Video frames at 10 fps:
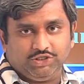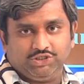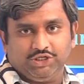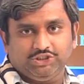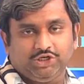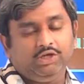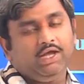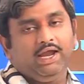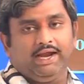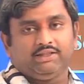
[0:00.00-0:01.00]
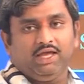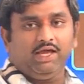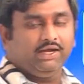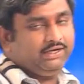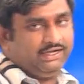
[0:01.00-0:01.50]
is reached at
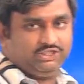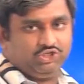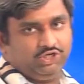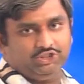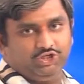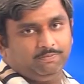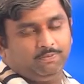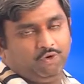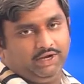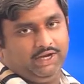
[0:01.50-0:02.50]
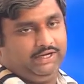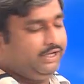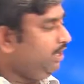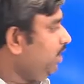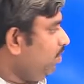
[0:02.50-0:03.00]
the destination point.
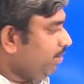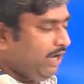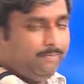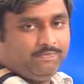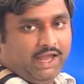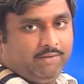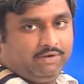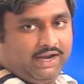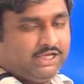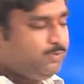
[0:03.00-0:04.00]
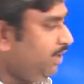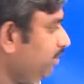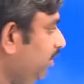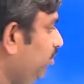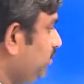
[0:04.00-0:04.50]
Okay, I am
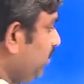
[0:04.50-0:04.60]
transmitting this